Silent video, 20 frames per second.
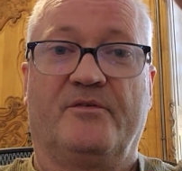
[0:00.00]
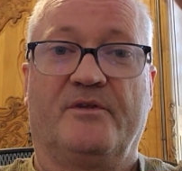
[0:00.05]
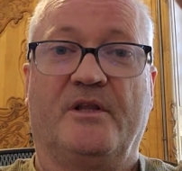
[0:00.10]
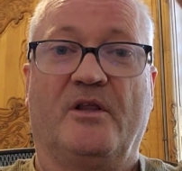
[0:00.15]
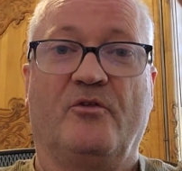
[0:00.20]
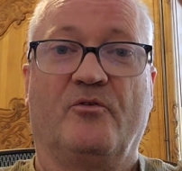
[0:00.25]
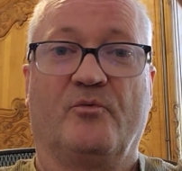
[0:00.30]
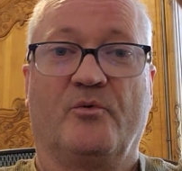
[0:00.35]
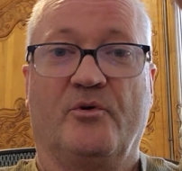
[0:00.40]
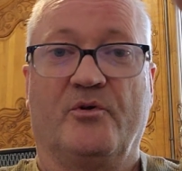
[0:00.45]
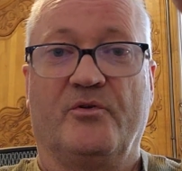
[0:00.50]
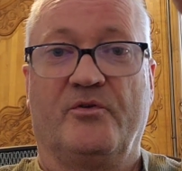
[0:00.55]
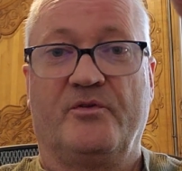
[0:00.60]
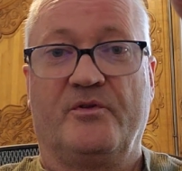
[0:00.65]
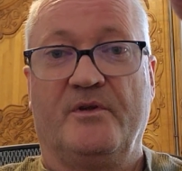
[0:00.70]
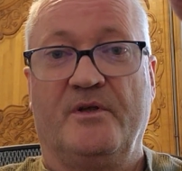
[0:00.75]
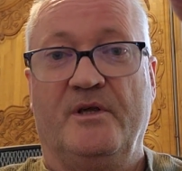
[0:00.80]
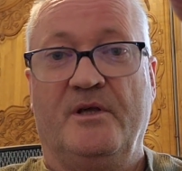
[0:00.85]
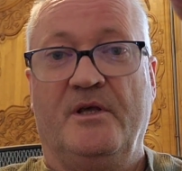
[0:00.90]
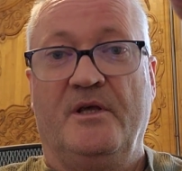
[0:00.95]
In other words,
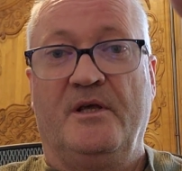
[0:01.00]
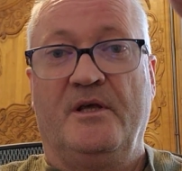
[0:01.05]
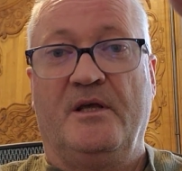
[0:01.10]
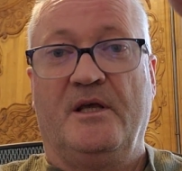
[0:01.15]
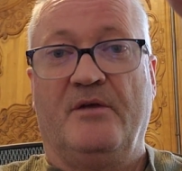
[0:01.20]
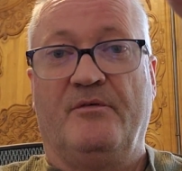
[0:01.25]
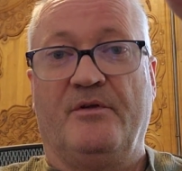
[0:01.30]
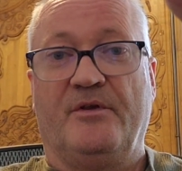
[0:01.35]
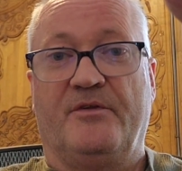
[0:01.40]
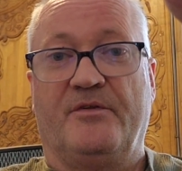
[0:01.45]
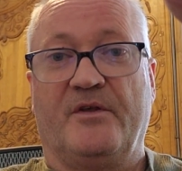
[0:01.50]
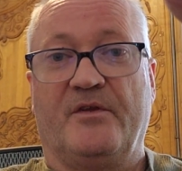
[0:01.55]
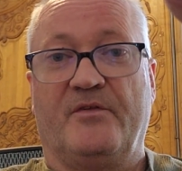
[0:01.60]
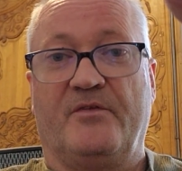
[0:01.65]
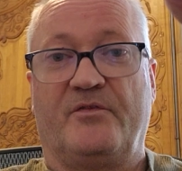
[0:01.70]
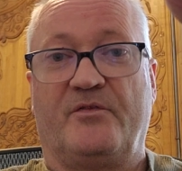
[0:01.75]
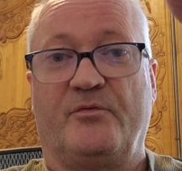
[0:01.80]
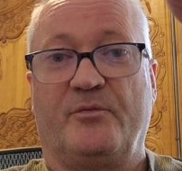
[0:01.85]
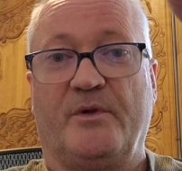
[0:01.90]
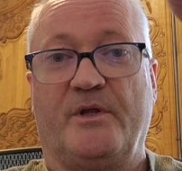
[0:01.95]
if it
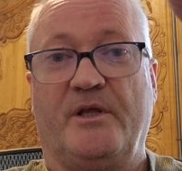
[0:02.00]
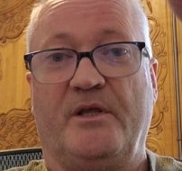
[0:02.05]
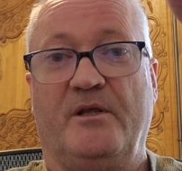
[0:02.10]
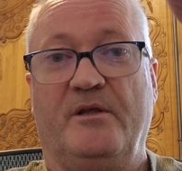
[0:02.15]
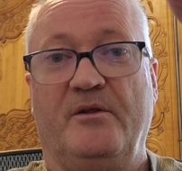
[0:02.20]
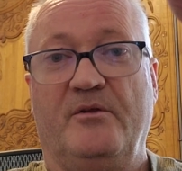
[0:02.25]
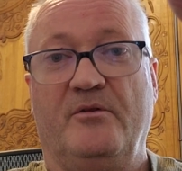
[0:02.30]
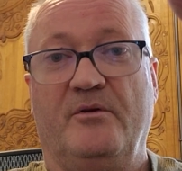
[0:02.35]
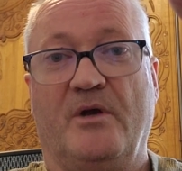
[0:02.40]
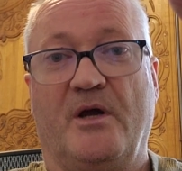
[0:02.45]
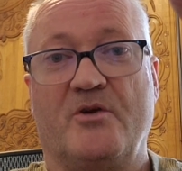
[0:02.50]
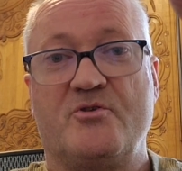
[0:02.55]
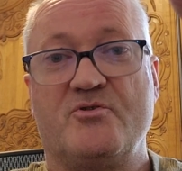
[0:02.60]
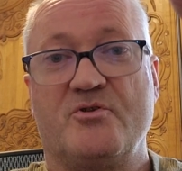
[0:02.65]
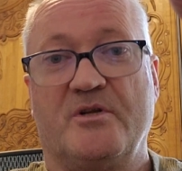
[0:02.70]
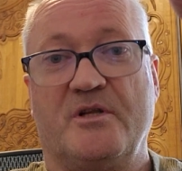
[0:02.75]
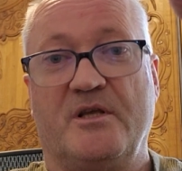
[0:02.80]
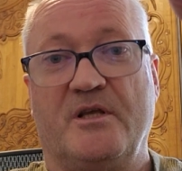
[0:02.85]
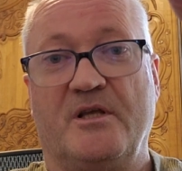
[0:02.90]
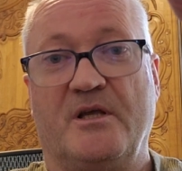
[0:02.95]
says 3, you
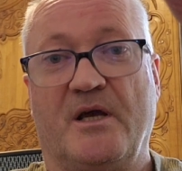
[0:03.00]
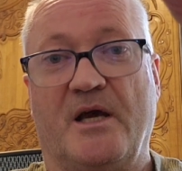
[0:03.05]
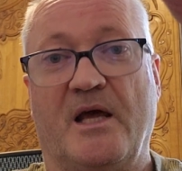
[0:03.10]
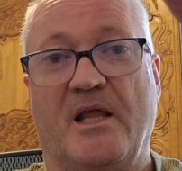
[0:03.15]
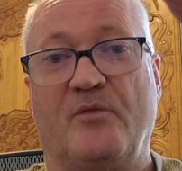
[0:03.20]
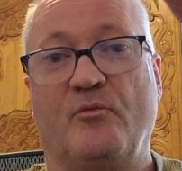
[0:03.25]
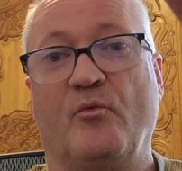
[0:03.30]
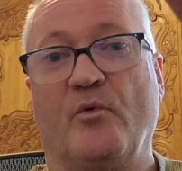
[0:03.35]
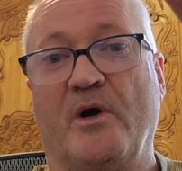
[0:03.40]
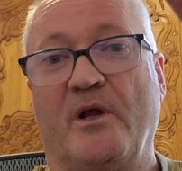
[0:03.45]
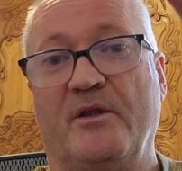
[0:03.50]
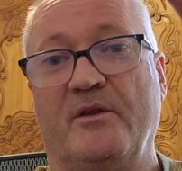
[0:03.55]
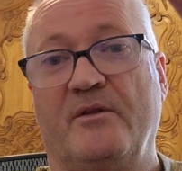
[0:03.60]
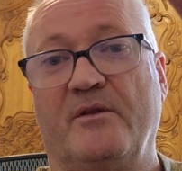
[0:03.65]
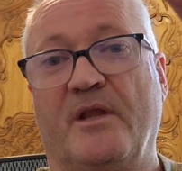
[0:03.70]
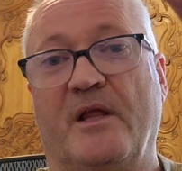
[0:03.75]
actually add 1.